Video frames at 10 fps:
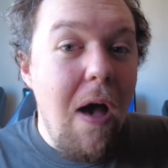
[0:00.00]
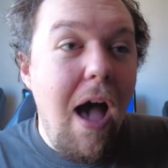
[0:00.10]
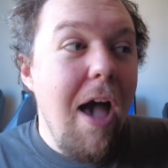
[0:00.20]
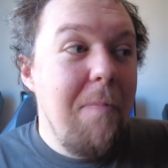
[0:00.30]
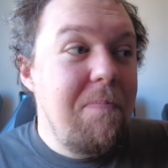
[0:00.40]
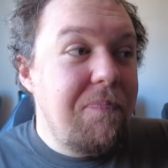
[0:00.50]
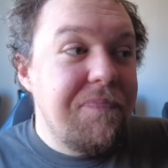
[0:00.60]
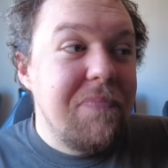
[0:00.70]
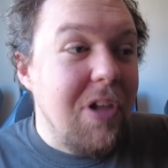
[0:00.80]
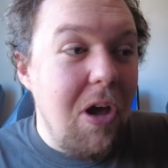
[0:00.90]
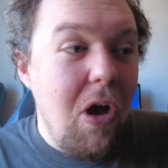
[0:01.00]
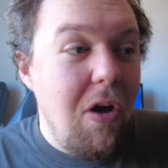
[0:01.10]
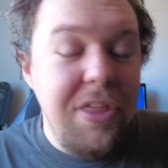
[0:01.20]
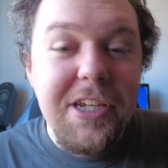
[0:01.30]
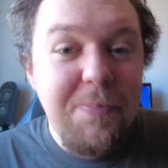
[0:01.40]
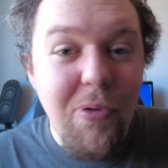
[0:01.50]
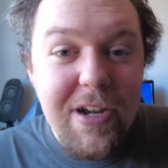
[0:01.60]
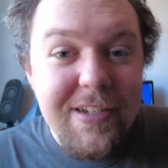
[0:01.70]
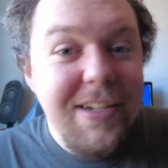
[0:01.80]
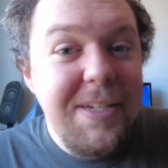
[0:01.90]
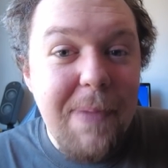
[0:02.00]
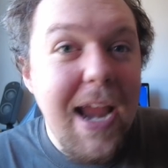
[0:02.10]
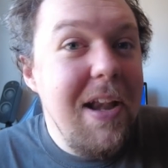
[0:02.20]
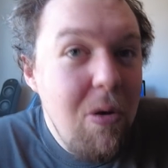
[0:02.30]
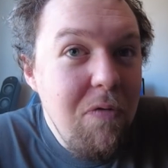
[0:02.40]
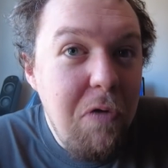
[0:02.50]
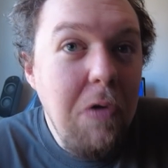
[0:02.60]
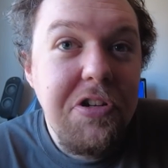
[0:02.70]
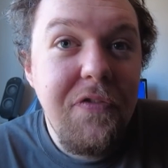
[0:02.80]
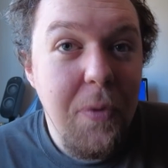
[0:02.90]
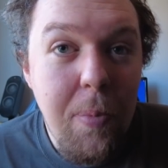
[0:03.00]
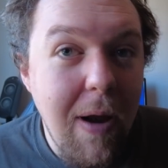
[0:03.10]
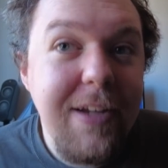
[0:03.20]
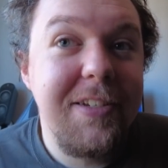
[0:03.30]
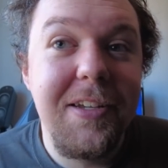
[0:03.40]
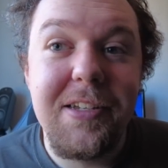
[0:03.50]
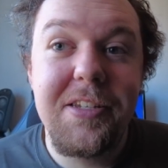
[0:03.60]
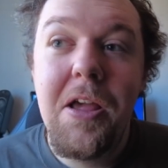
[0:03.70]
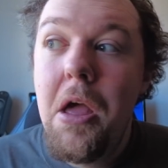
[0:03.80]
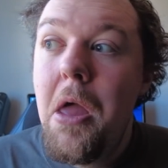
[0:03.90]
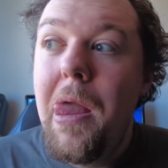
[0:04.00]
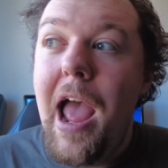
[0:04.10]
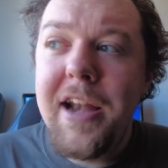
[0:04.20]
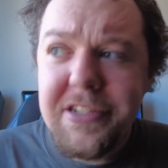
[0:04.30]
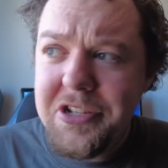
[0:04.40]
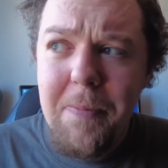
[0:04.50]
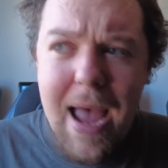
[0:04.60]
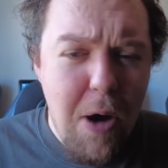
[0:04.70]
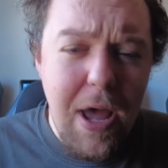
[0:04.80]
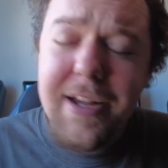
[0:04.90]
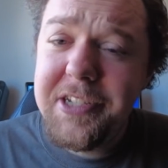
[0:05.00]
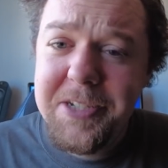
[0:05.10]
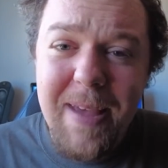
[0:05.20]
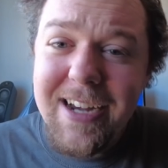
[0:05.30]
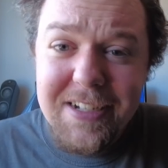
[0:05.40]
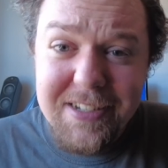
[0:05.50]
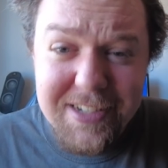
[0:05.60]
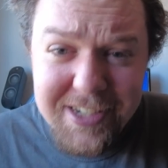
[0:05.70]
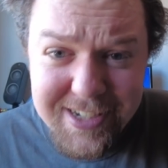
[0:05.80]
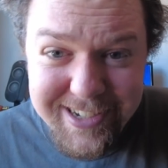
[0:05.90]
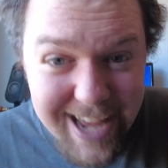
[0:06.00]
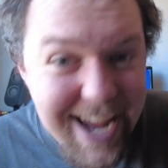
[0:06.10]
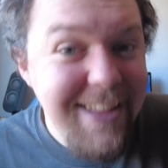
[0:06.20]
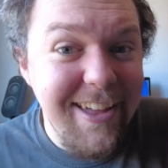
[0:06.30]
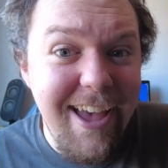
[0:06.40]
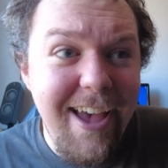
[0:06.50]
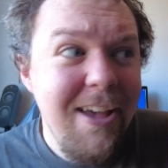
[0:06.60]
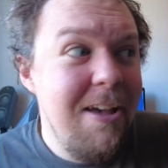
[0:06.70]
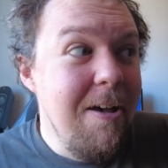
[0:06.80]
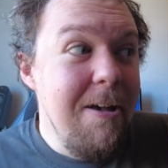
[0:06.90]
these Brits in Spain who voted for Brexit and somehow expected to stay there,